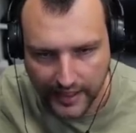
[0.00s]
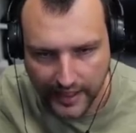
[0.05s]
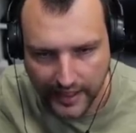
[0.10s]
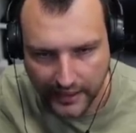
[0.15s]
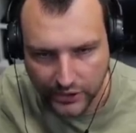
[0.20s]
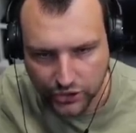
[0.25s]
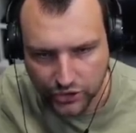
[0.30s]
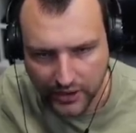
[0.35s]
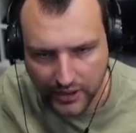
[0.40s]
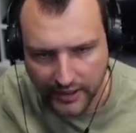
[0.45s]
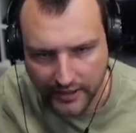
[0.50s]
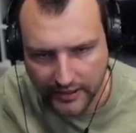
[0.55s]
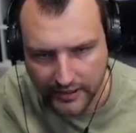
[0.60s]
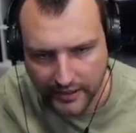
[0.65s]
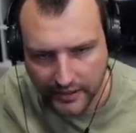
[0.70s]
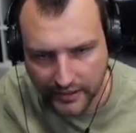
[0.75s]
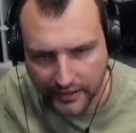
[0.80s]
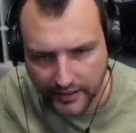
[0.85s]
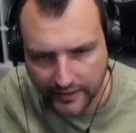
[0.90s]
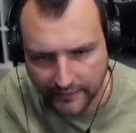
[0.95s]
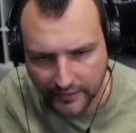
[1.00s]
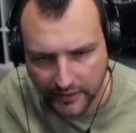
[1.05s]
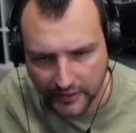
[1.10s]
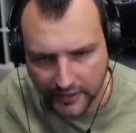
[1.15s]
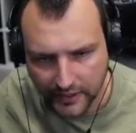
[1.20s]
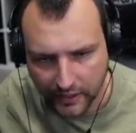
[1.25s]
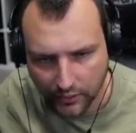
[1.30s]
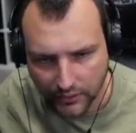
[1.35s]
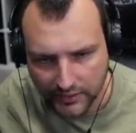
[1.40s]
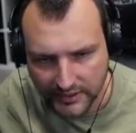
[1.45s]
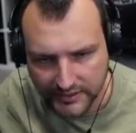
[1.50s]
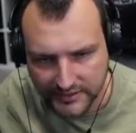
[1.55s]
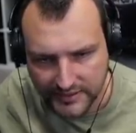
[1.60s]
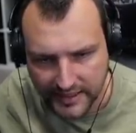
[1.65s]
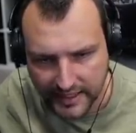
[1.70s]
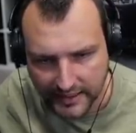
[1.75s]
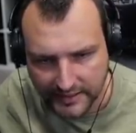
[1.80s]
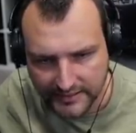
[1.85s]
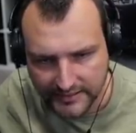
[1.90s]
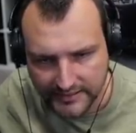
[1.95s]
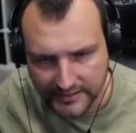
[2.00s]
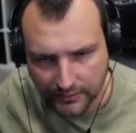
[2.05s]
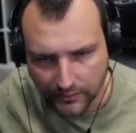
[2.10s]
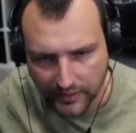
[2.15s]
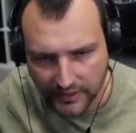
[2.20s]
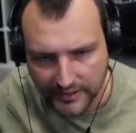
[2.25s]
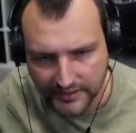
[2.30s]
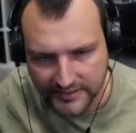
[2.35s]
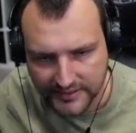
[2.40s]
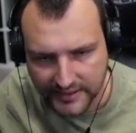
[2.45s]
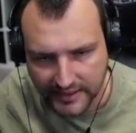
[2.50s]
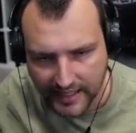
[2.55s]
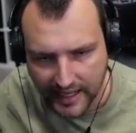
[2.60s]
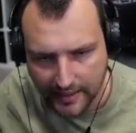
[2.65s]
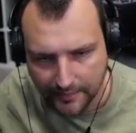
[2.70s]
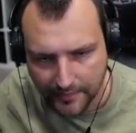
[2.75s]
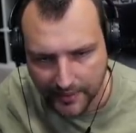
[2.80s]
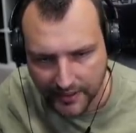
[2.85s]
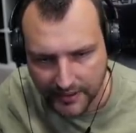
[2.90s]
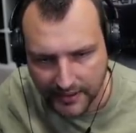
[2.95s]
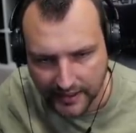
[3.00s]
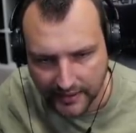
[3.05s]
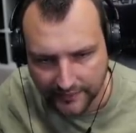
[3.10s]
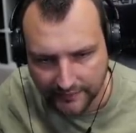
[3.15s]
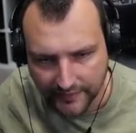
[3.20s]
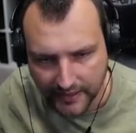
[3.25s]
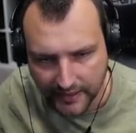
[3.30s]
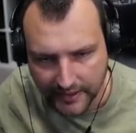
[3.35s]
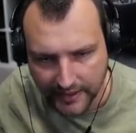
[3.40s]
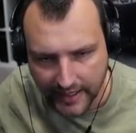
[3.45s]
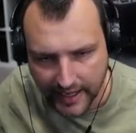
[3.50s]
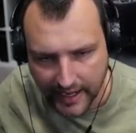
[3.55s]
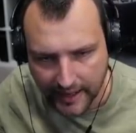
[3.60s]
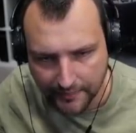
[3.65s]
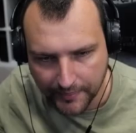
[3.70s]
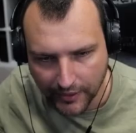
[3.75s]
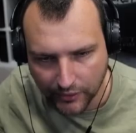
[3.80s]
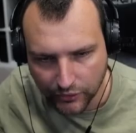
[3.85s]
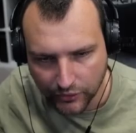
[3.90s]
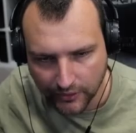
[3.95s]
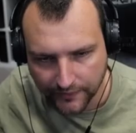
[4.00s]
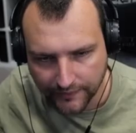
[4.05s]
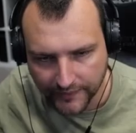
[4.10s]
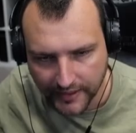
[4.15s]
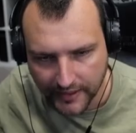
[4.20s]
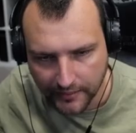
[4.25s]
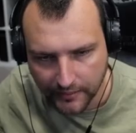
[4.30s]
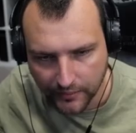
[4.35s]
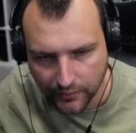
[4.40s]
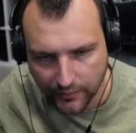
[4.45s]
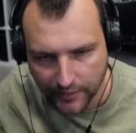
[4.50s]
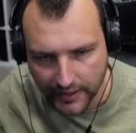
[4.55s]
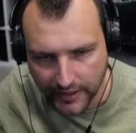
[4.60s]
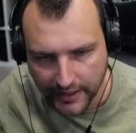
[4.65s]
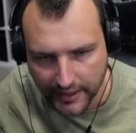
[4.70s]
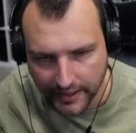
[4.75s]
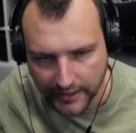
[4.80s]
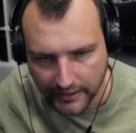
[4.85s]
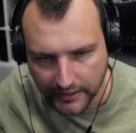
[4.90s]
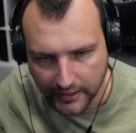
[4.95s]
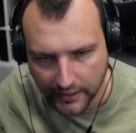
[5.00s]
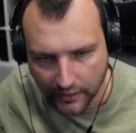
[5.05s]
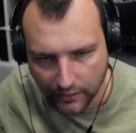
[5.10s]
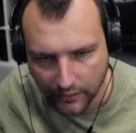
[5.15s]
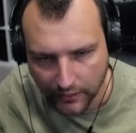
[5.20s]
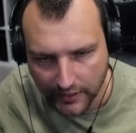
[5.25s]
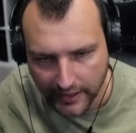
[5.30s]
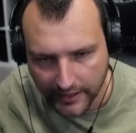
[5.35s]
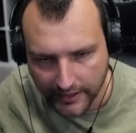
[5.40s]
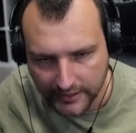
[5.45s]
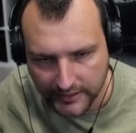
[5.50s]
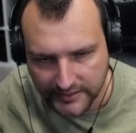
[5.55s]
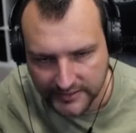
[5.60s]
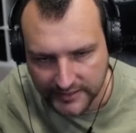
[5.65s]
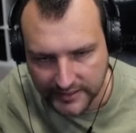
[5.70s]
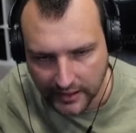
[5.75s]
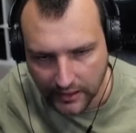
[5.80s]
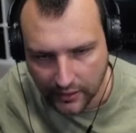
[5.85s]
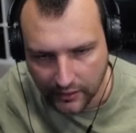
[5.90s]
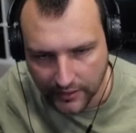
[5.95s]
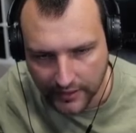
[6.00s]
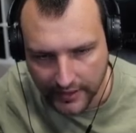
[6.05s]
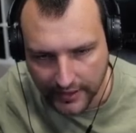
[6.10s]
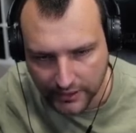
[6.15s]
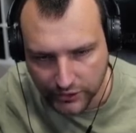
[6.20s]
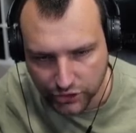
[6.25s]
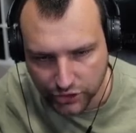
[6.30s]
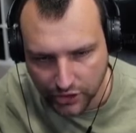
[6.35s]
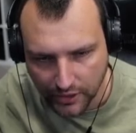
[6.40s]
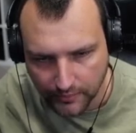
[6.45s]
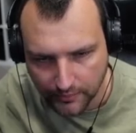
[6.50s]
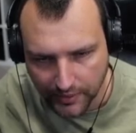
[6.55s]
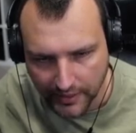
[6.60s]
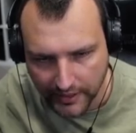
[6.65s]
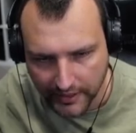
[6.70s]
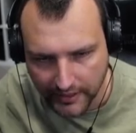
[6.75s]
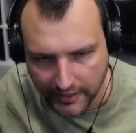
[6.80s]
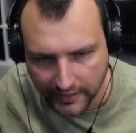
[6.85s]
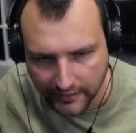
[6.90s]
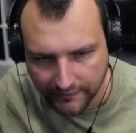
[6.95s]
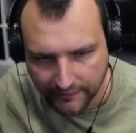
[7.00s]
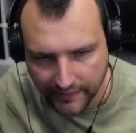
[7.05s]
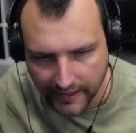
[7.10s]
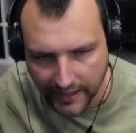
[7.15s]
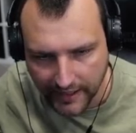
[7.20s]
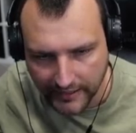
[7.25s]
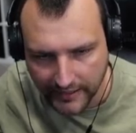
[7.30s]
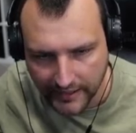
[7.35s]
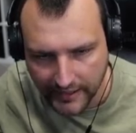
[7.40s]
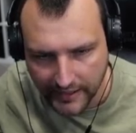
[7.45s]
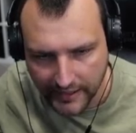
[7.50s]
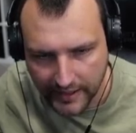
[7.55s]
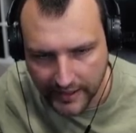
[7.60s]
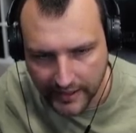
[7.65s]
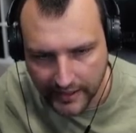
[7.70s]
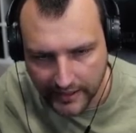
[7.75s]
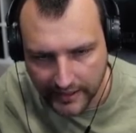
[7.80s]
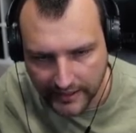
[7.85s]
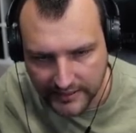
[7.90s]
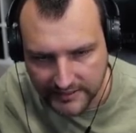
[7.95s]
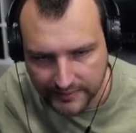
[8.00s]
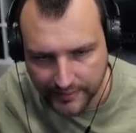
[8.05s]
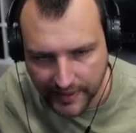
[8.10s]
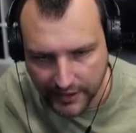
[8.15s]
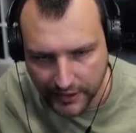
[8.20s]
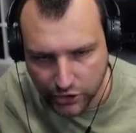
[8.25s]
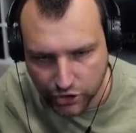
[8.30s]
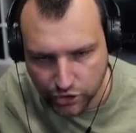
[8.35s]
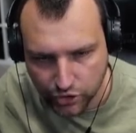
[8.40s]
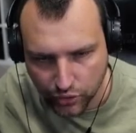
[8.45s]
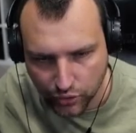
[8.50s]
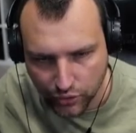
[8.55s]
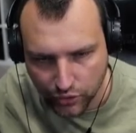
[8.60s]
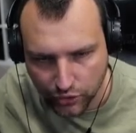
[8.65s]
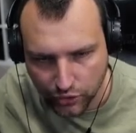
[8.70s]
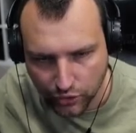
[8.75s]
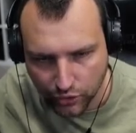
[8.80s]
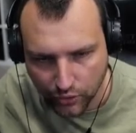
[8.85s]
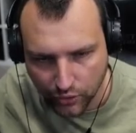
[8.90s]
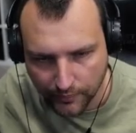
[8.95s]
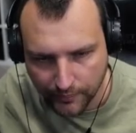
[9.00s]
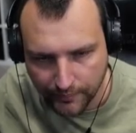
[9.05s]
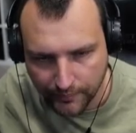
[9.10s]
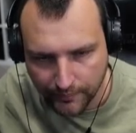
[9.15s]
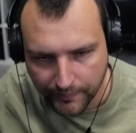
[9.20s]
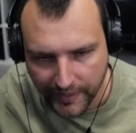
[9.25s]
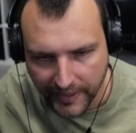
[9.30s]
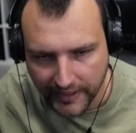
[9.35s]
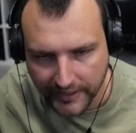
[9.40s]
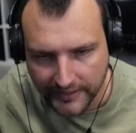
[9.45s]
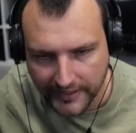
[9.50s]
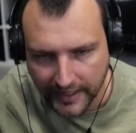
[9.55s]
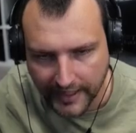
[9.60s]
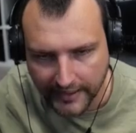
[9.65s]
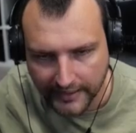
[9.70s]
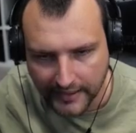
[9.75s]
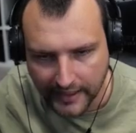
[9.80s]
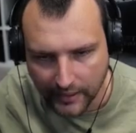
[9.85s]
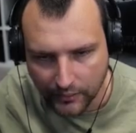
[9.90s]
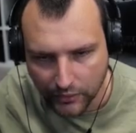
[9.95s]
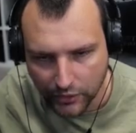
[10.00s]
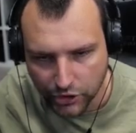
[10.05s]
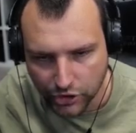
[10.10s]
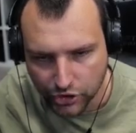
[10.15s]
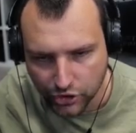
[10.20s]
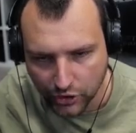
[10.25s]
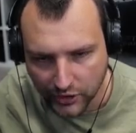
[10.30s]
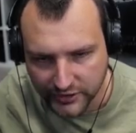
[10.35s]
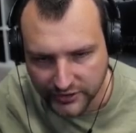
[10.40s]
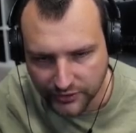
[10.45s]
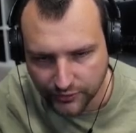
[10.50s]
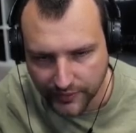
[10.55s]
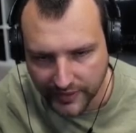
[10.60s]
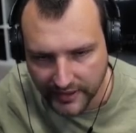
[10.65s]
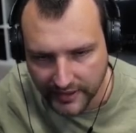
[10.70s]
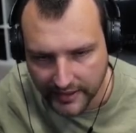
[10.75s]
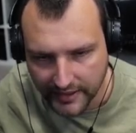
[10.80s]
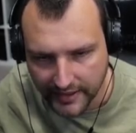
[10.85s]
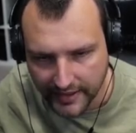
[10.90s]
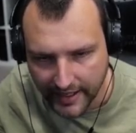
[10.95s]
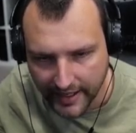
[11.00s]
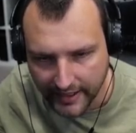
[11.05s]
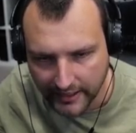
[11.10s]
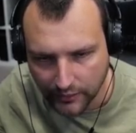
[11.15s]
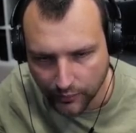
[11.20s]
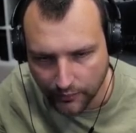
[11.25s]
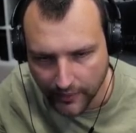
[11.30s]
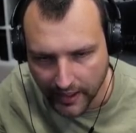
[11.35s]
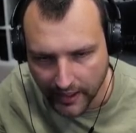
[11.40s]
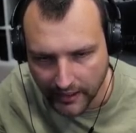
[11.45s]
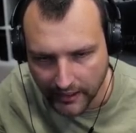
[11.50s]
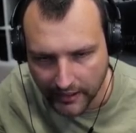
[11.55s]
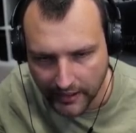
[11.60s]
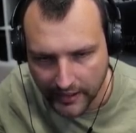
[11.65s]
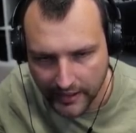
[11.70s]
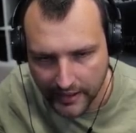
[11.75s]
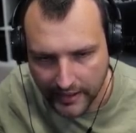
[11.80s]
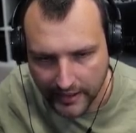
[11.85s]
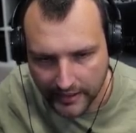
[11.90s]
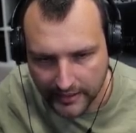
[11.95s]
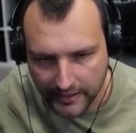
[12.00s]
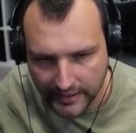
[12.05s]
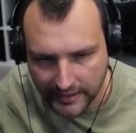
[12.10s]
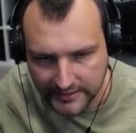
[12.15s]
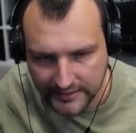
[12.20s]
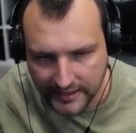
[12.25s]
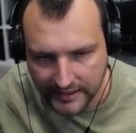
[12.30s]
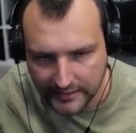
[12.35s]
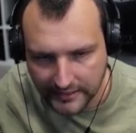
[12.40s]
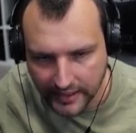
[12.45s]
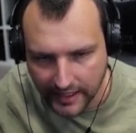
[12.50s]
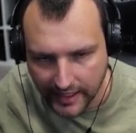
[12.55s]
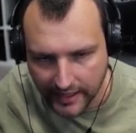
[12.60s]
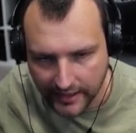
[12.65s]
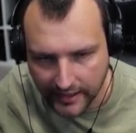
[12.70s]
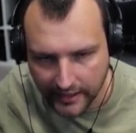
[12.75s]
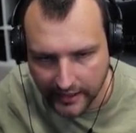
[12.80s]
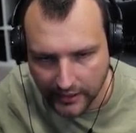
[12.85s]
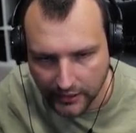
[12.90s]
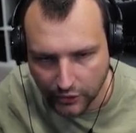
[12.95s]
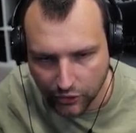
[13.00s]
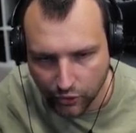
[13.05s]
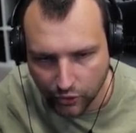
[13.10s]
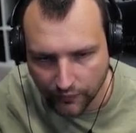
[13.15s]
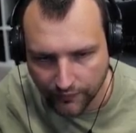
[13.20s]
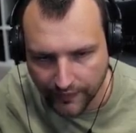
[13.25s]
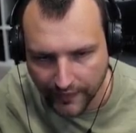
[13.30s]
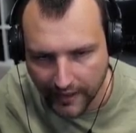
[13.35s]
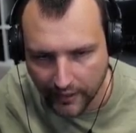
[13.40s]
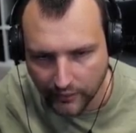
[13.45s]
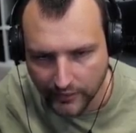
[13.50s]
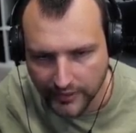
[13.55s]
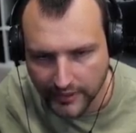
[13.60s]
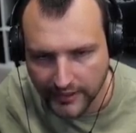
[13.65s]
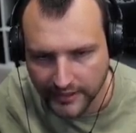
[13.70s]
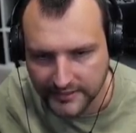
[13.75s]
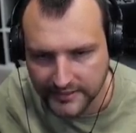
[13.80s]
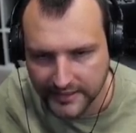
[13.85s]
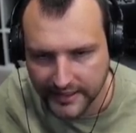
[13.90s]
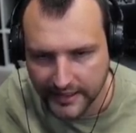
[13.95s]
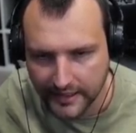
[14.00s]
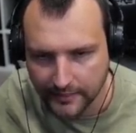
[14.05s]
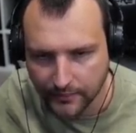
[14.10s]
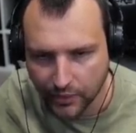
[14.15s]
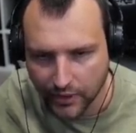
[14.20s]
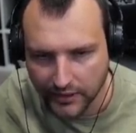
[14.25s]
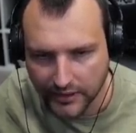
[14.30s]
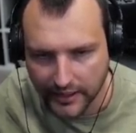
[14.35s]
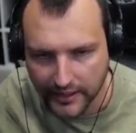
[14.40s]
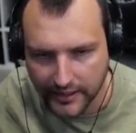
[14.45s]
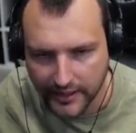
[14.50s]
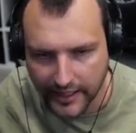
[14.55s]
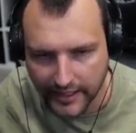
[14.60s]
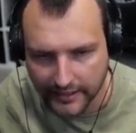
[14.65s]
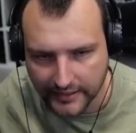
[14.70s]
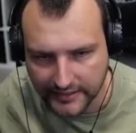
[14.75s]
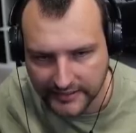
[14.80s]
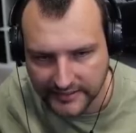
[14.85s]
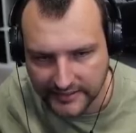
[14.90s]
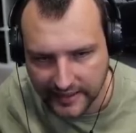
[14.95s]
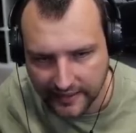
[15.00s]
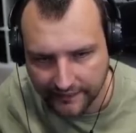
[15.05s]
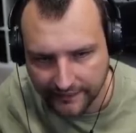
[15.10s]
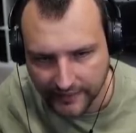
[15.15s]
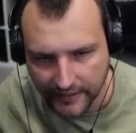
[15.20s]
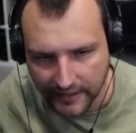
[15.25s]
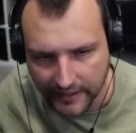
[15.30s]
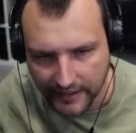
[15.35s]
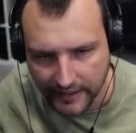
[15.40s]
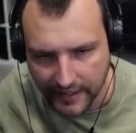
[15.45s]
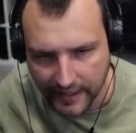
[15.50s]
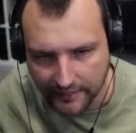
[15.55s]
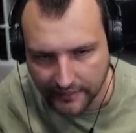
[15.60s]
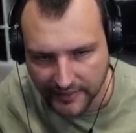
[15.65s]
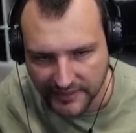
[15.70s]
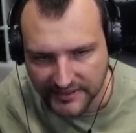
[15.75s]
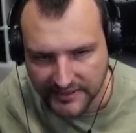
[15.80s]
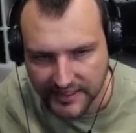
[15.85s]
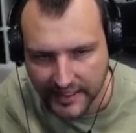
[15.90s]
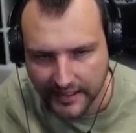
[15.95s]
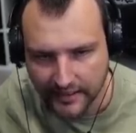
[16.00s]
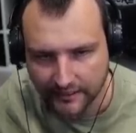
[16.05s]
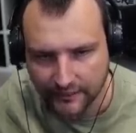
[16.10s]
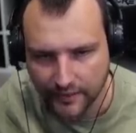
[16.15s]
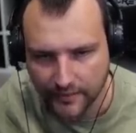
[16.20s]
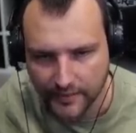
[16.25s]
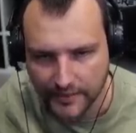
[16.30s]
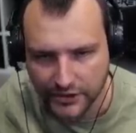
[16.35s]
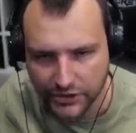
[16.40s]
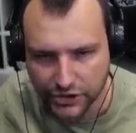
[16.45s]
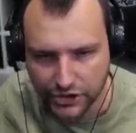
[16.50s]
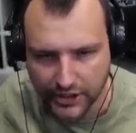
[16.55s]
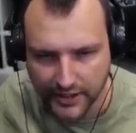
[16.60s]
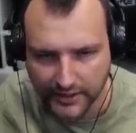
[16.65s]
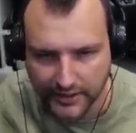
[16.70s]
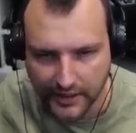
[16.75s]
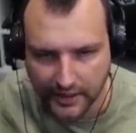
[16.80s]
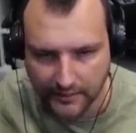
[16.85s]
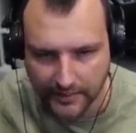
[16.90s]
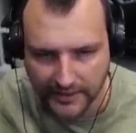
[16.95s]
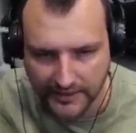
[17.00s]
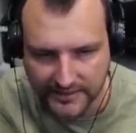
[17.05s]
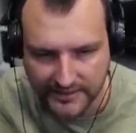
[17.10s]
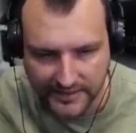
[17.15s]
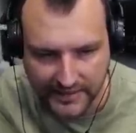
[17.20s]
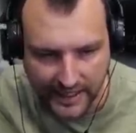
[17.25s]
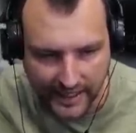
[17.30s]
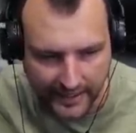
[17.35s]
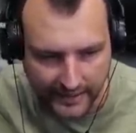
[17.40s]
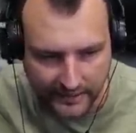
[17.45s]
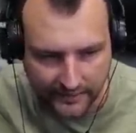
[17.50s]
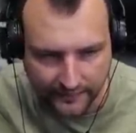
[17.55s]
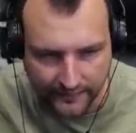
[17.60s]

Actually, until he will notice that someone is slapping the living crap out of him, we can go like so. That's completely fine. Let's make sure to penetrate our shots. We did that well. There is a triangle who found his keyboard, and that is definitely a mistake from this gentleman's side.